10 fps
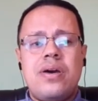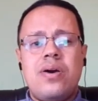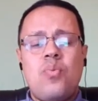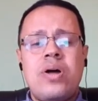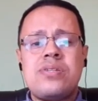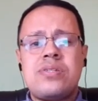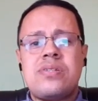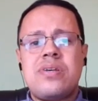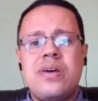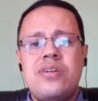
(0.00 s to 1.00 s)

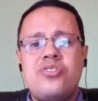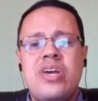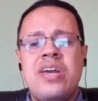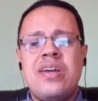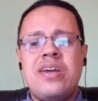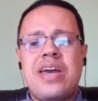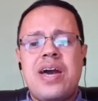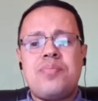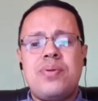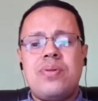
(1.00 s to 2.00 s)
Once Jane
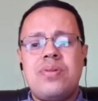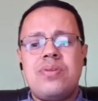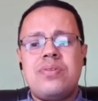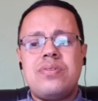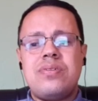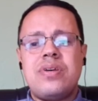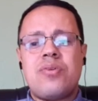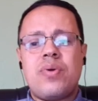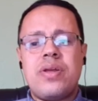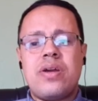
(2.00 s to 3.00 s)
Campbell, a
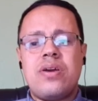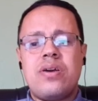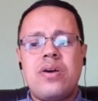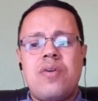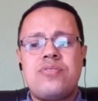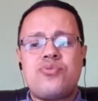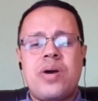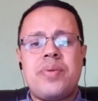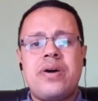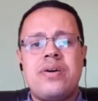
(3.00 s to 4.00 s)
critic of
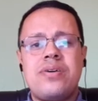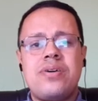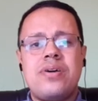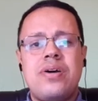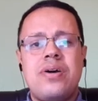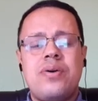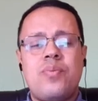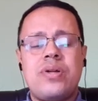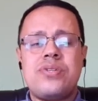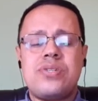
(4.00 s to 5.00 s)
drama,
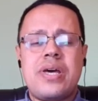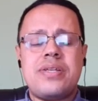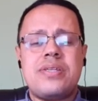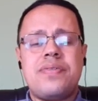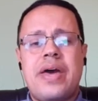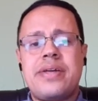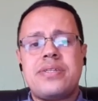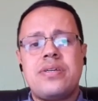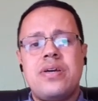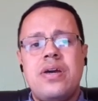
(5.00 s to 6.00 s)
once said that
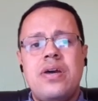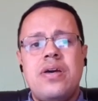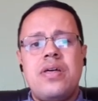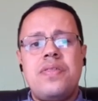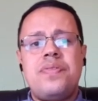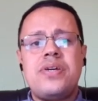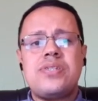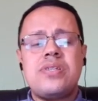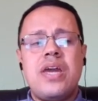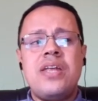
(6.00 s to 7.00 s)

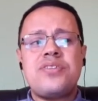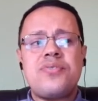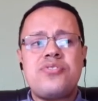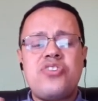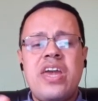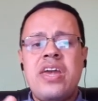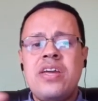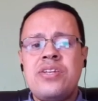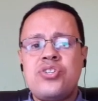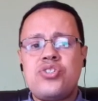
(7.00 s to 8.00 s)
this
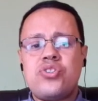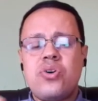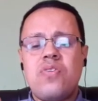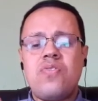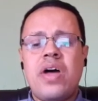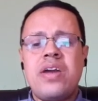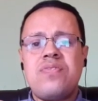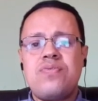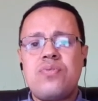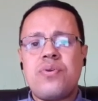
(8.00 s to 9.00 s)
interchange of life
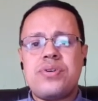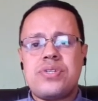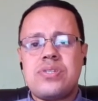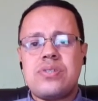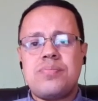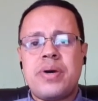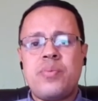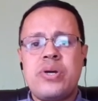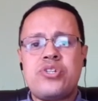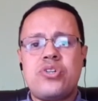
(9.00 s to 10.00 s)
force by
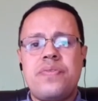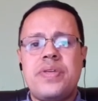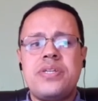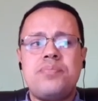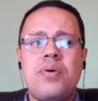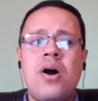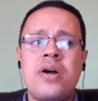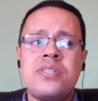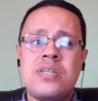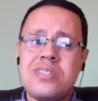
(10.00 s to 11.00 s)
which the
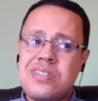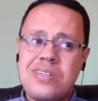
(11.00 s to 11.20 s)
departed,